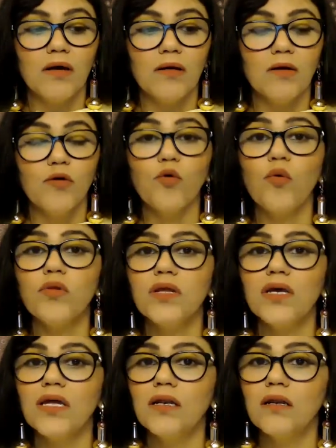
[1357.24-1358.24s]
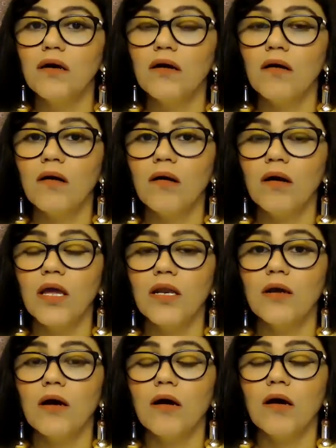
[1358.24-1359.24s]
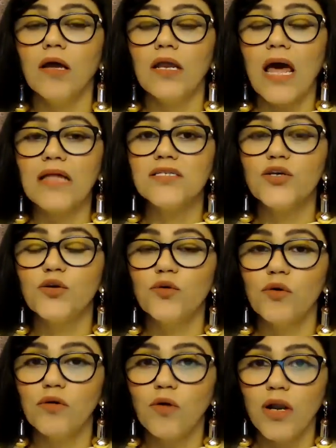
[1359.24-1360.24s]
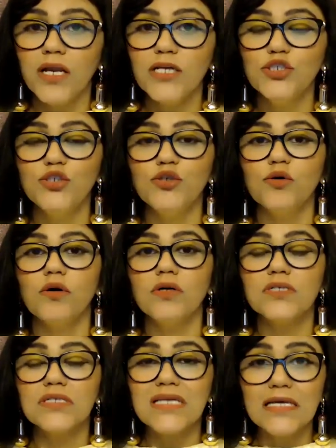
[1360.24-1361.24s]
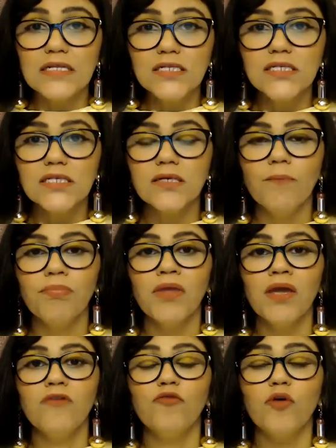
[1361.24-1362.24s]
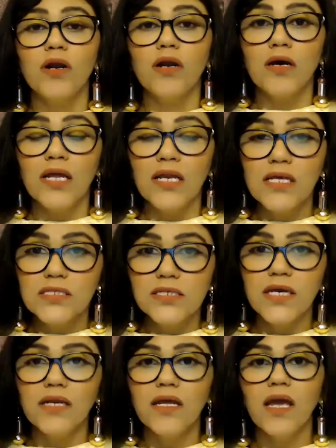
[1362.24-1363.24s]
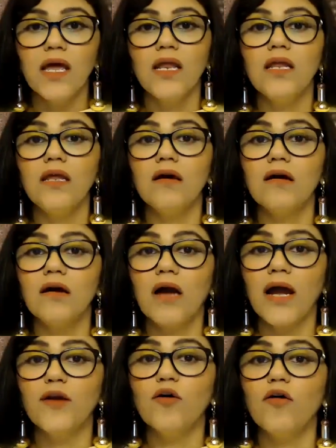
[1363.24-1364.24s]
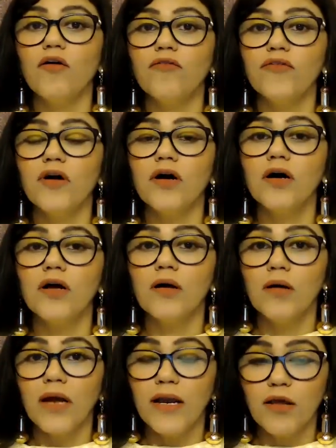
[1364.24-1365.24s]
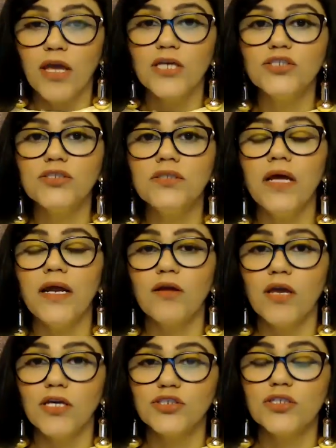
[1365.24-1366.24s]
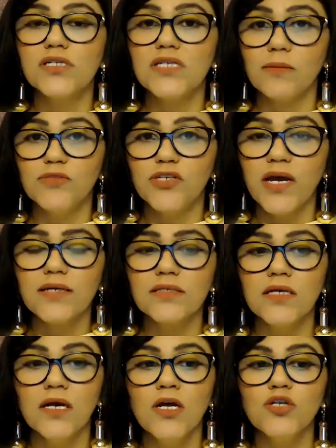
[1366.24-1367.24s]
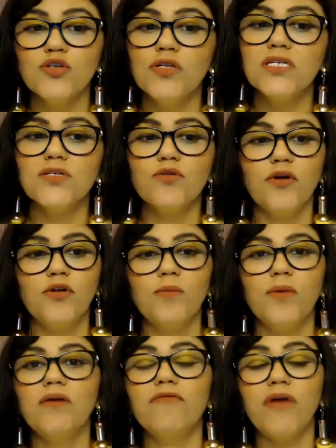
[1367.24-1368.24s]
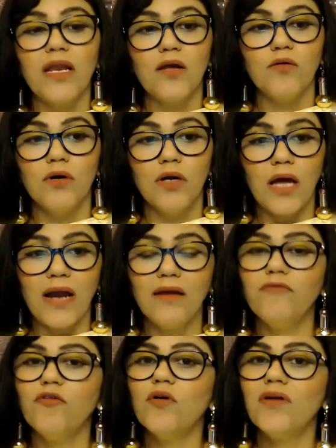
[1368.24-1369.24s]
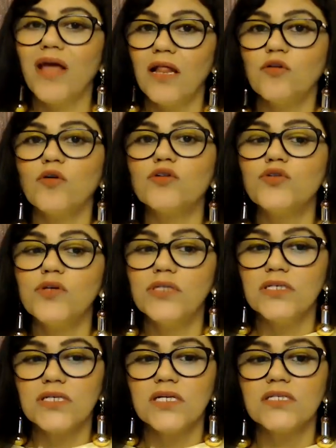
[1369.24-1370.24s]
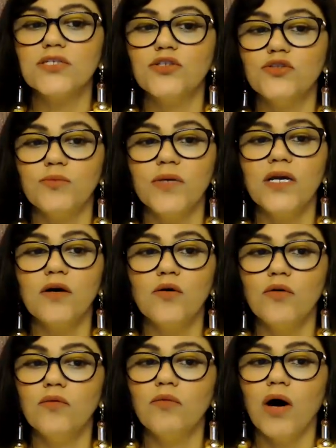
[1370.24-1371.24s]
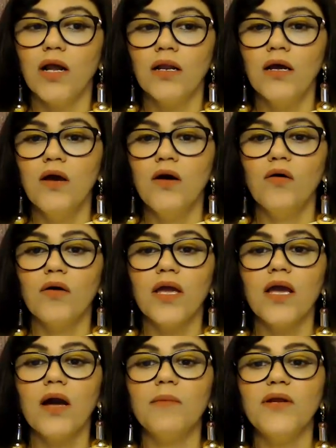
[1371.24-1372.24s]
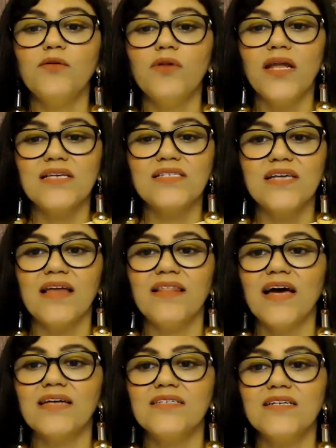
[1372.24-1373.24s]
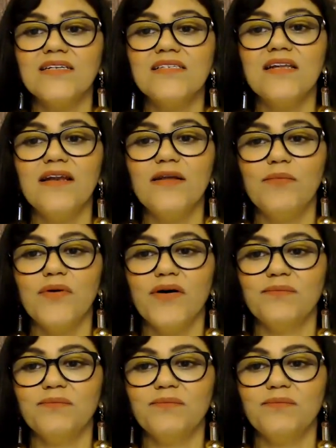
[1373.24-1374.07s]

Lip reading: growth in enhancing your knowledge, your skills, for initiating any kind of educational subjects. So this is going to be very good. And for health also, it is considered to be a good one. Okay, coming to the next sign, that is Libra.